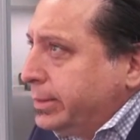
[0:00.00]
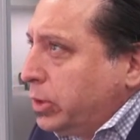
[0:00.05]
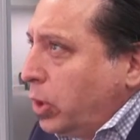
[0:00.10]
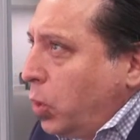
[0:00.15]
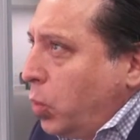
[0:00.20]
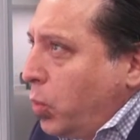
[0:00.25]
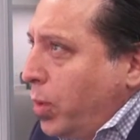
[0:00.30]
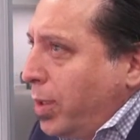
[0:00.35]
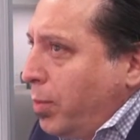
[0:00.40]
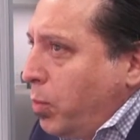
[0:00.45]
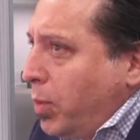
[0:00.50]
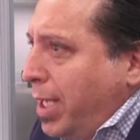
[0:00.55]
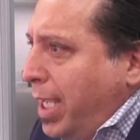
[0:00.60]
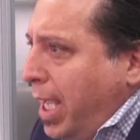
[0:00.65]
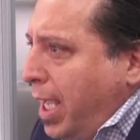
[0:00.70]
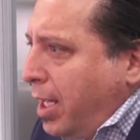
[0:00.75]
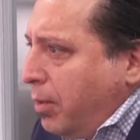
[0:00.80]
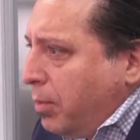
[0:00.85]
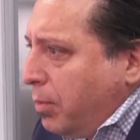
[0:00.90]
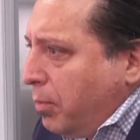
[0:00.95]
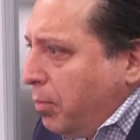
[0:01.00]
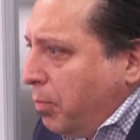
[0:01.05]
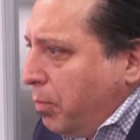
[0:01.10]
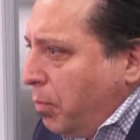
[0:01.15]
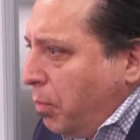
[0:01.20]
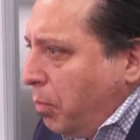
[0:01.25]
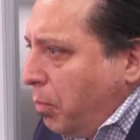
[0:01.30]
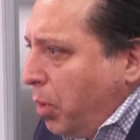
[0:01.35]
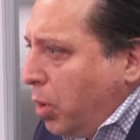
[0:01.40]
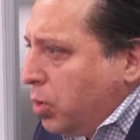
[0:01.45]
so we, we had
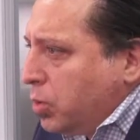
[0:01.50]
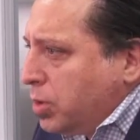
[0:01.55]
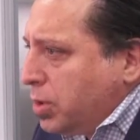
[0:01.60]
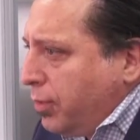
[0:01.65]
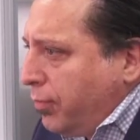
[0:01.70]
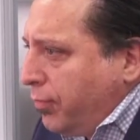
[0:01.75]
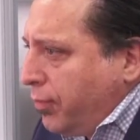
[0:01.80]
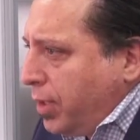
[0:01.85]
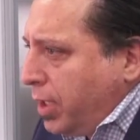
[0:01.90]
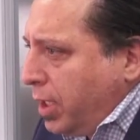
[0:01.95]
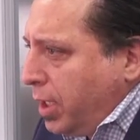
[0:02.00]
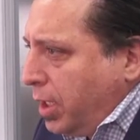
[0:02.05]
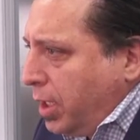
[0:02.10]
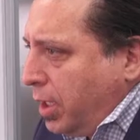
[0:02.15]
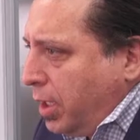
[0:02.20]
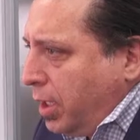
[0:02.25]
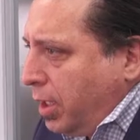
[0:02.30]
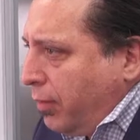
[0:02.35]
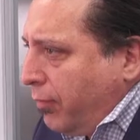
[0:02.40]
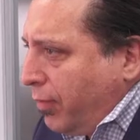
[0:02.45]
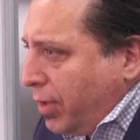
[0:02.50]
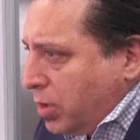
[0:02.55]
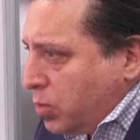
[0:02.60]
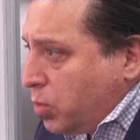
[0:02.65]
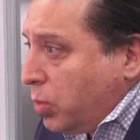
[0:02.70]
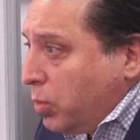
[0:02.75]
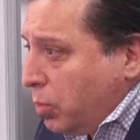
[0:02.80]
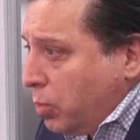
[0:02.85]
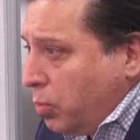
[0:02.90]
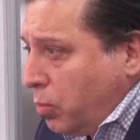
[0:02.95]
most of the
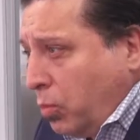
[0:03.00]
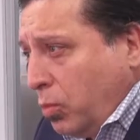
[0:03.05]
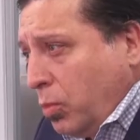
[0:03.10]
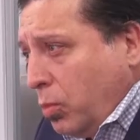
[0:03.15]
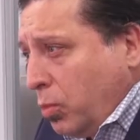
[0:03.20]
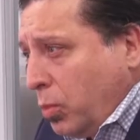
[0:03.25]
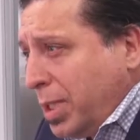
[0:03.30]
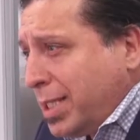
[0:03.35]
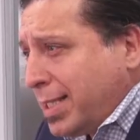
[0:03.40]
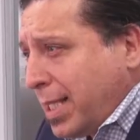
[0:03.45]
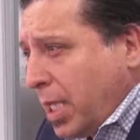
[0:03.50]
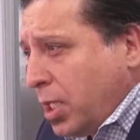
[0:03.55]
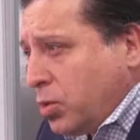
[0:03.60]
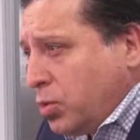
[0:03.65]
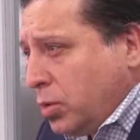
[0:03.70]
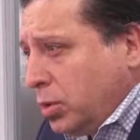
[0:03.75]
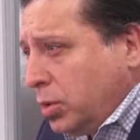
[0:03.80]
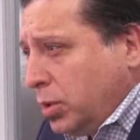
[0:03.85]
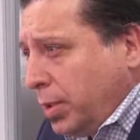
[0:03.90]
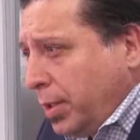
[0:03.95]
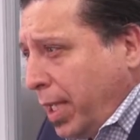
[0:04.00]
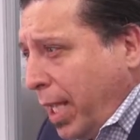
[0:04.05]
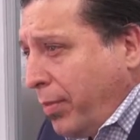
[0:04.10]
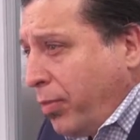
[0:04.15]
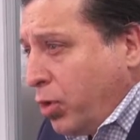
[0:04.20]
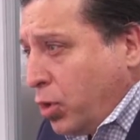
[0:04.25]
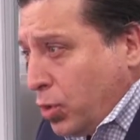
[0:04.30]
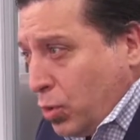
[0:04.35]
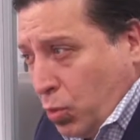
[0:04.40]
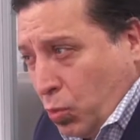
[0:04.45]
events were rescheduled
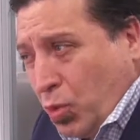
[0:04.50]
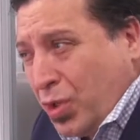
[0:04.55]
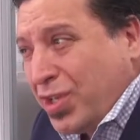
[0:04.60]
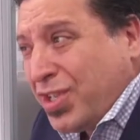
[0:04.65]
and we're